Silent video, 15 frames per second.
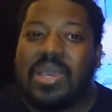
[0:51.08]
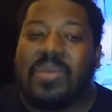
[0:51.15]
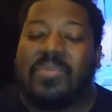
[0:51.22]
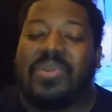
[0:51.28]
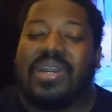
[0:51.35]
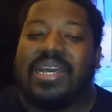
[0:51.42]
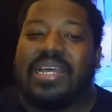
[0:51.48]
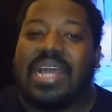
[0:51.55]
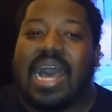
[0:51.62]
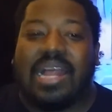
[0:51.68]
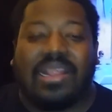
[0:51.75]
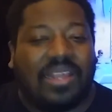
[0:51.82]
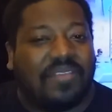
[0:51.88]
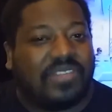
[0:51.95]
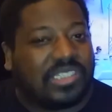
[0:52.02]
But I
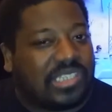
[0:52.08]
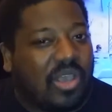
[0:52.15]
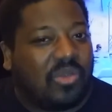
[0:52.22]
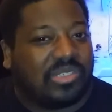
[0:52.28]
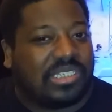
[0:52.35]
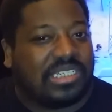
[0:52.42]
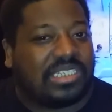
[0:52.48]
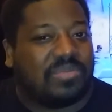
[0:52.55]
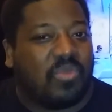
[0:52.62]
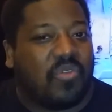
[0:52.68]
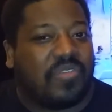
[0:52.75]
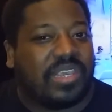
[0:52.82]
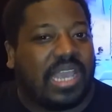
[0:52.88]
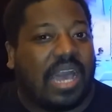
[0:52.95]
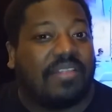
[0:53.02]
love the tone to this
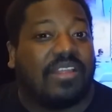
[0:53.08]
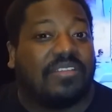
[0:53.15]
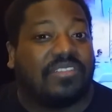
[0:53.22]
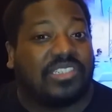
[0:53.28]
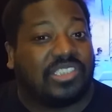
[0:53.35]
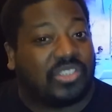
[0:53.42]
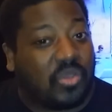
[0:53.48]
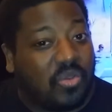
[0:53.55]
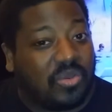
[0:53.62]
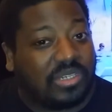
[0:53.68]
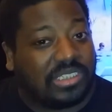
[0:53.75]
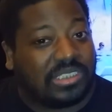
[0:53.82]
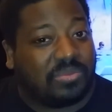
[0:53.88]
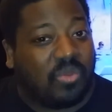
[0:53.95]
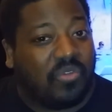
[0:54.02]
movie. I love the score in
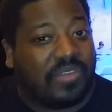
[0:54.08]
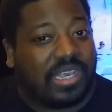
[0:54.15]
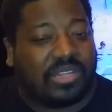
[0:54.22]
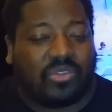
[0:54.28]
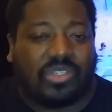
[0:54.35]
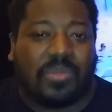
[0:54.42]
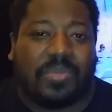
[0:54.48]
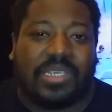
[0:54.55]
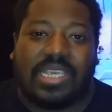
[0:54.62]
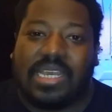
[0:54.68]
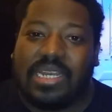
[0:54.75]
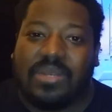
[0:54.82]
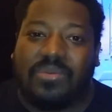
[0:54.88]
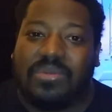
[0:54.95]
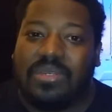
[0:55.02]
this movie. I thought the
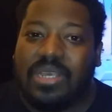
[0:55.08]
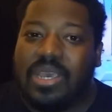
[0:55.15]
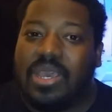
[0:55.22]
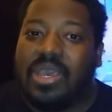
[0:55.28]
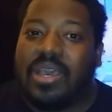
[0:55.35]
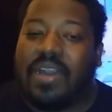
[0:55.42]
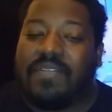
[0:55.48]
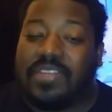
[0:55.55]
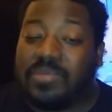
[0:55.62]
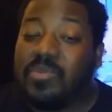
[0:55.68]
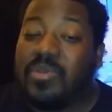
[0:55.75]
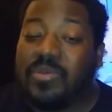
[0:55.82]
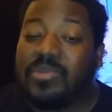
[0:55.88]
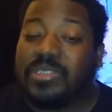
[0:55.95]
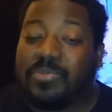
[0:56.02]
beginning of this
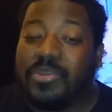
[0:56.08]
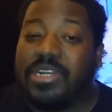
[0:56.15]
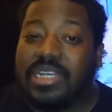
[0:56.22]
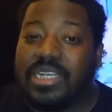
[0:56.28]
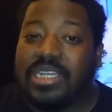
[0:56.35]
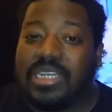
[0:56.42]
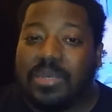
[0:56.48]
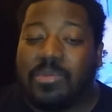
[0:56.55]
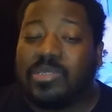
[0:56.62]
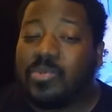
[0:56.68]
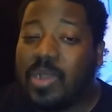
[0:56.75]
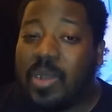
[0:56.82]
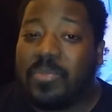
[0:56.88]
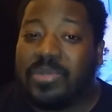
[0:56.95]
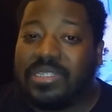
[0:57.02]
movie was pretty good. It was
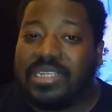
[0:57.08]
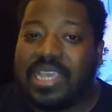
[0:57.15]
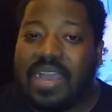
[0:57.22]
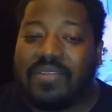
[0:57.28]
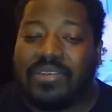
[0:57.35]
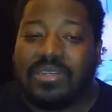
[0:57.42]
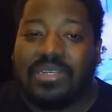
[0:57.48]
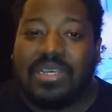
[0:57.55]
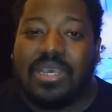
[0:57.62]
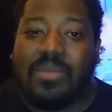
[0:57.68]
well put together.